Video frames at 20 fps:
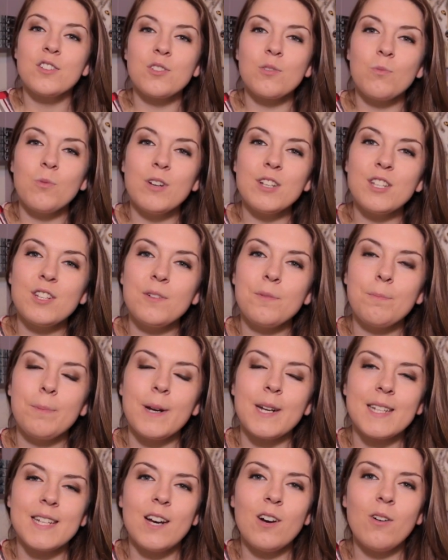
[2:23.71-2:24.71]
So once you've
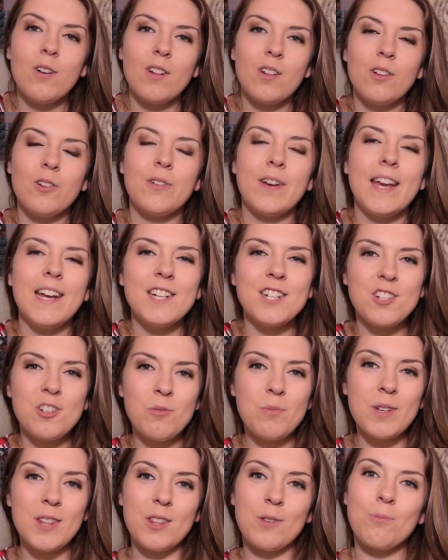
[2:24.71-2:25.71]
picked out a
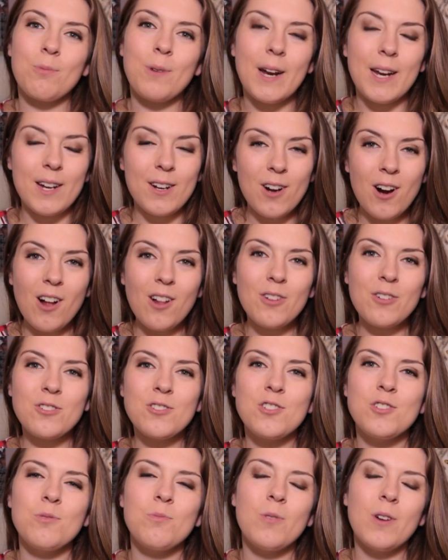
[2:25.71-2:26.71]
location with the right
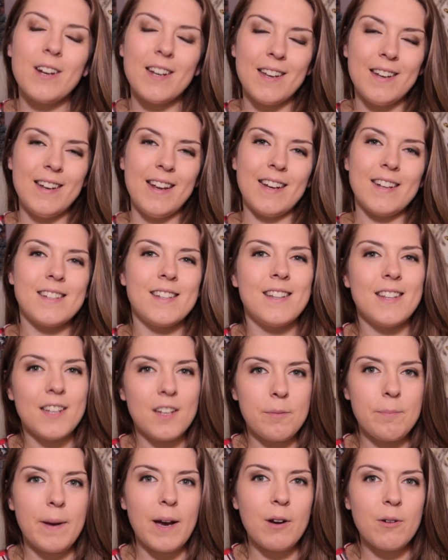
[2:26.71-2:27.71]
colors, you wanna next think
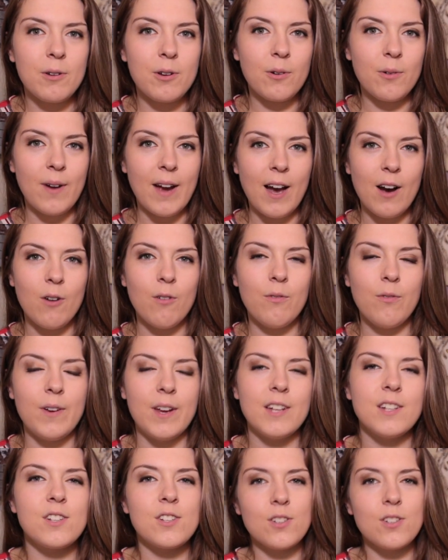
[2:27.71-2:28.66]
about your outfit.